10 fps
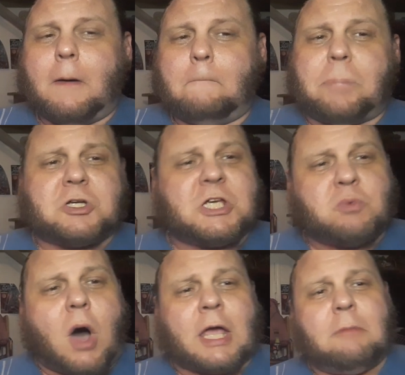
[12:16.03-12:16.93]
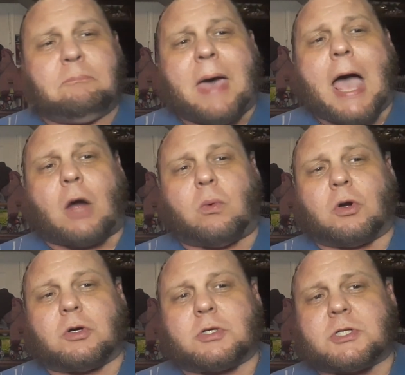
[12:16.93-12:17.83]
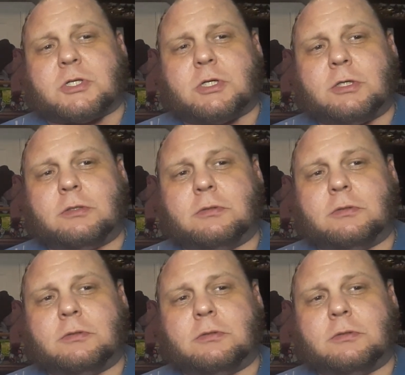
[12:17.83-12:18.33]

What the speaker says: but she's walking backwards.